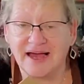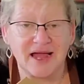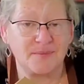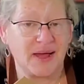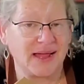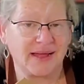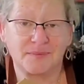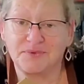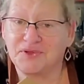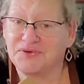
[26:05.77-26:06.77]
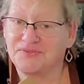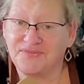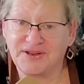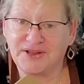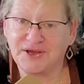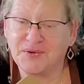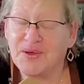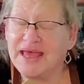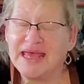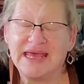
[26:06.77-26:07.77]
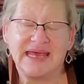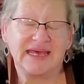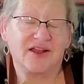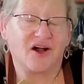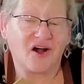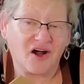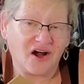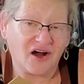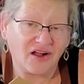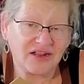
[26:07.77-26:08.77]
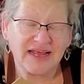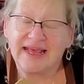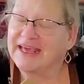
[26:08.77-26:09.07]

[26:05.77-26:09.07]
time I upload a video, hit all.